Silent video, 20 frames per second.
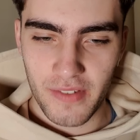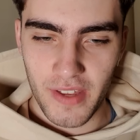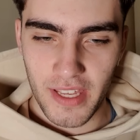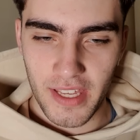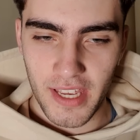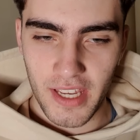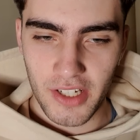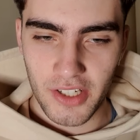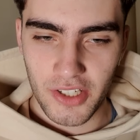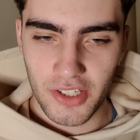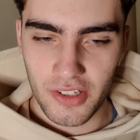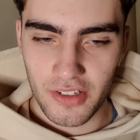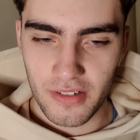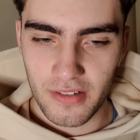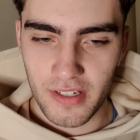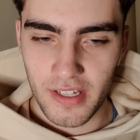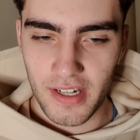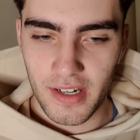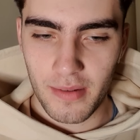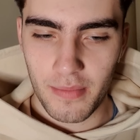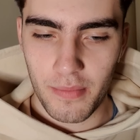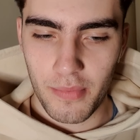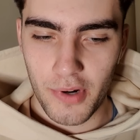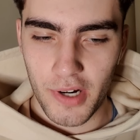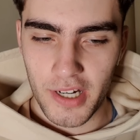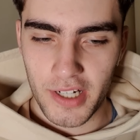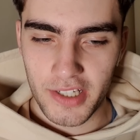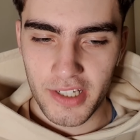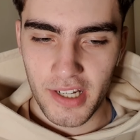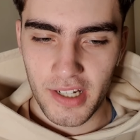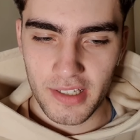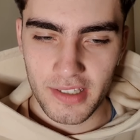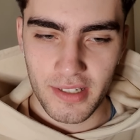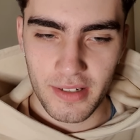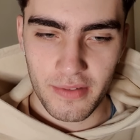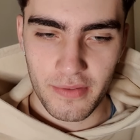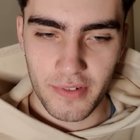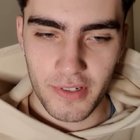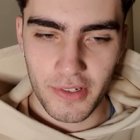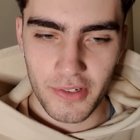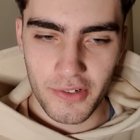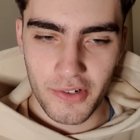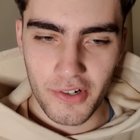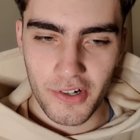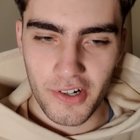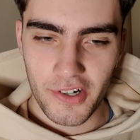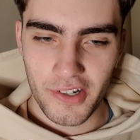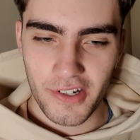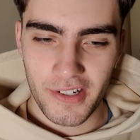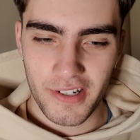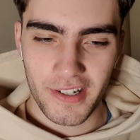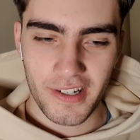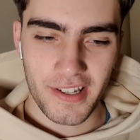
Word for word: vacation in a British accent feels wrong.